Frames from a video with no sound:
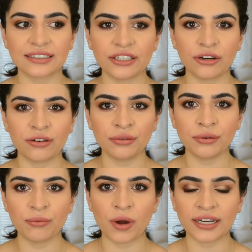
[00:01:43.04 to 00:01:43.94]
you know,
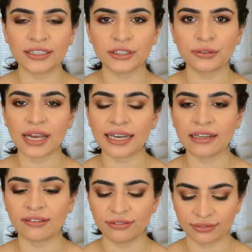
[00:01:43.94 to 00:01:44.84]
wanted to kind
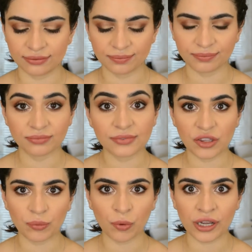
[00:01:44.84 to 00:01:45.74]
of
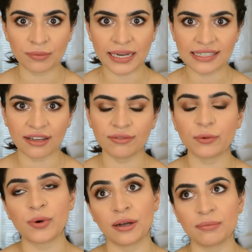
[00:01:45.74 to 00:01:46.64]
spoil myself.
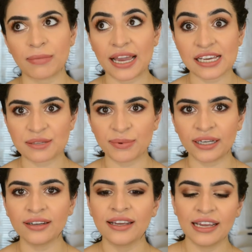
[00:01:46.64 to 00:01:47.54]
Well, my
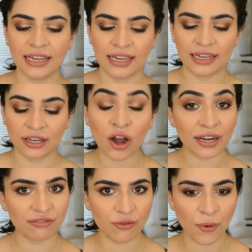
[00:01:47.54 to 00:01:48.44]
husband got
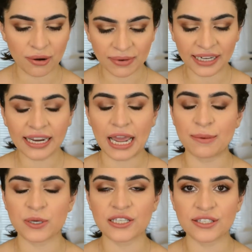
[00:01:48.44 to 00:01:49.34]
it for me and
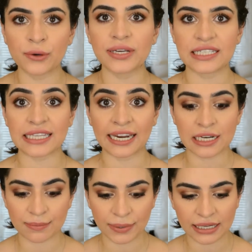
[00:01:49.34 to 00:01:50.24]
I was so
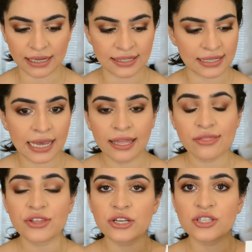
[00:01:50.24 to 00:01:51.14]
excited because
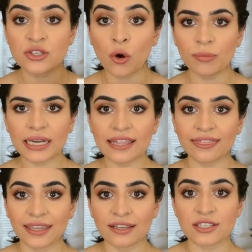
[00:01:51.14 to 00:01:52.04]
there's so many
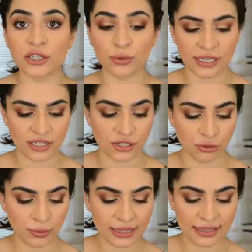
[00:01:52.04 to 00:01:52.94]
things you can
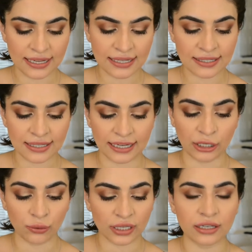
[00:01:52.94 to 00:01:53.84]
do with this.
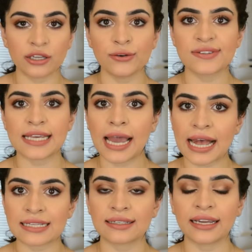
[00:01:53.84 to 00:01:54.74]
You can use it
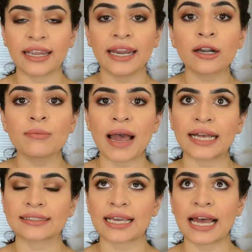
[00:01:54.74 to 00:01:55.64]
as a hair
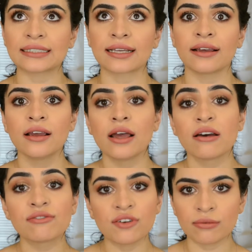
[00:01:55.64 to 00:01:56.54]
mask, as a
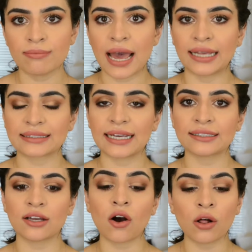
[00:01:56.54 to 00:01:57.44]
foot mask, as
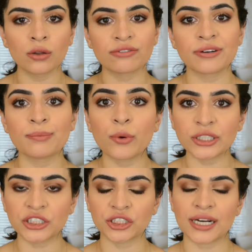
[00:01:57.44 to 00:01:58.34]
an all-over
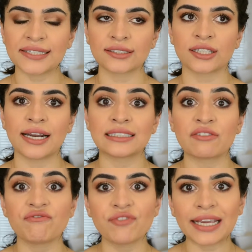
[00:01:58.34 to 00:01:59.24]
moisturizer, as a
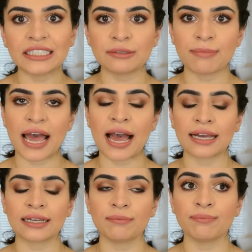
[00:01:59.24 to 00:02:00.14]
face
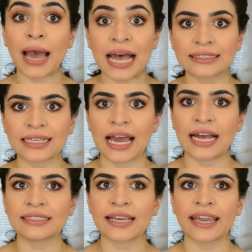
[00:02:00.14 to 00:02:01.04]
mask,
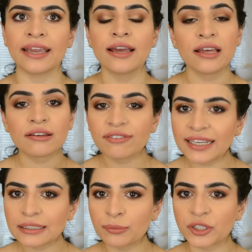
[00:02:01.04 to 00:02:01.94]
as a
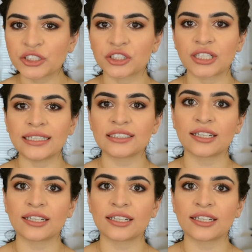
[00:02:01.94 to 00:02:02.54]
face moisturizer,